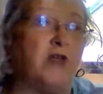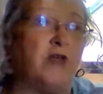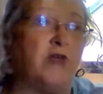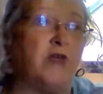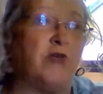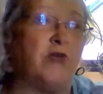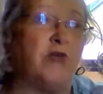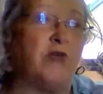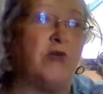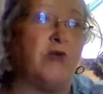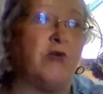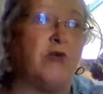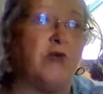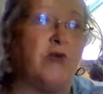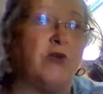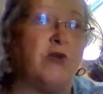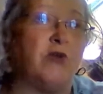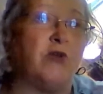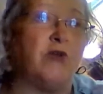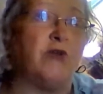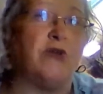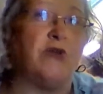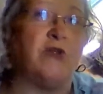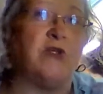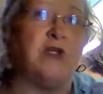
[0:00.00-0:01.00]
rather than
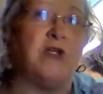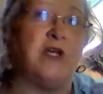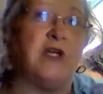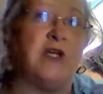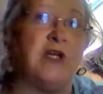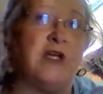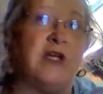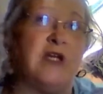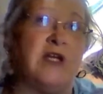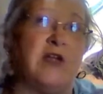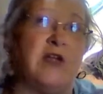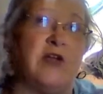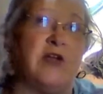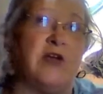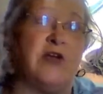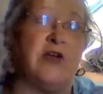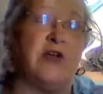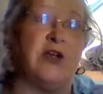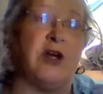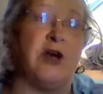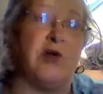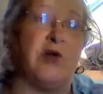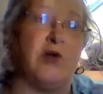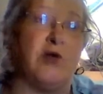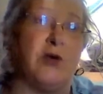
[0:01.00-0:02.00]
eating lunch out
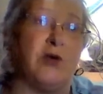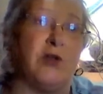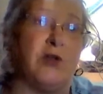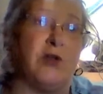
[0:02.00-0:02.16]
once a week,